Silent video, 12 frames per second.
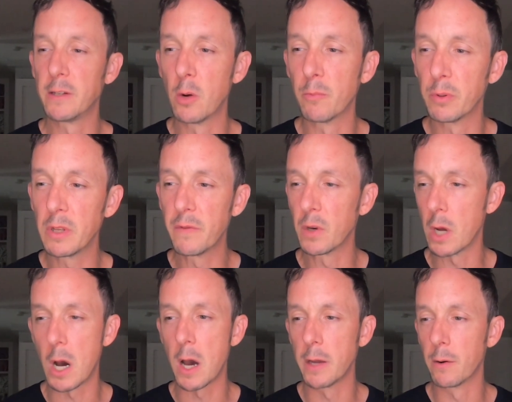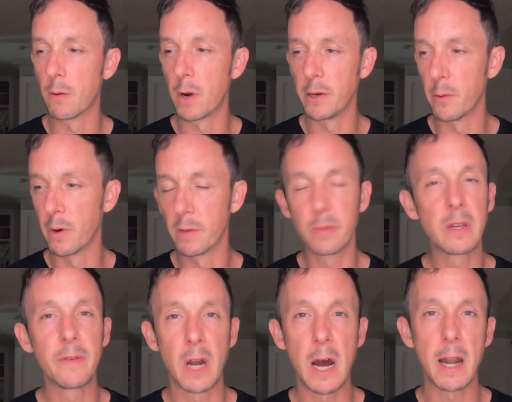don't believe in God or I don't want to
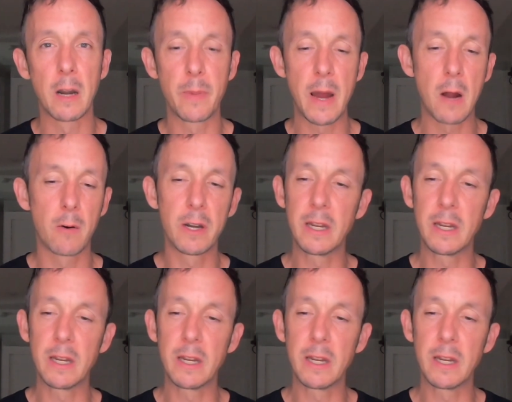believe in a higher power?